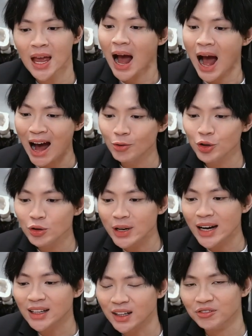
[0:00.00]
How do you
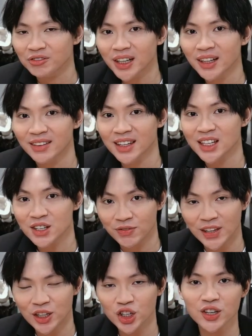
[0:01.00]
then convert these
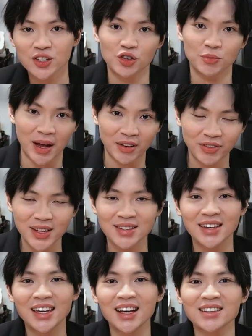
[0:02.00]
features to
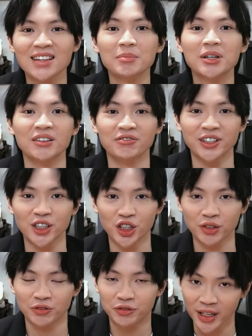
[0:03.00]
benefits? Here are some
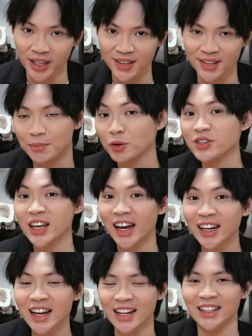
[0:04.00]
conversion phrases. I'm not
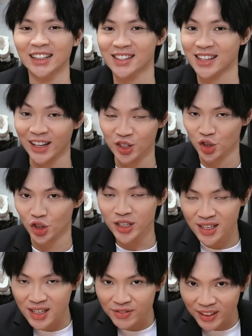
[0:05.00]
saying that it's an
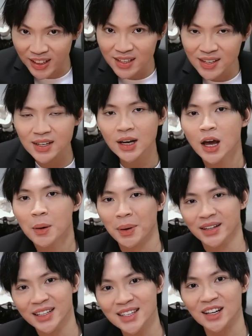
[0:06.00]
exhaustive list, but
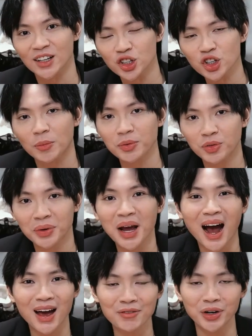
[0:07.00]
these are the top 3
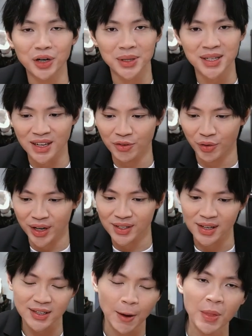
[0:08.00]
high-frequency
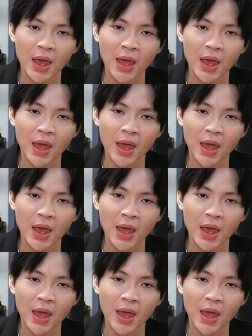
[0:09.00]
phrases.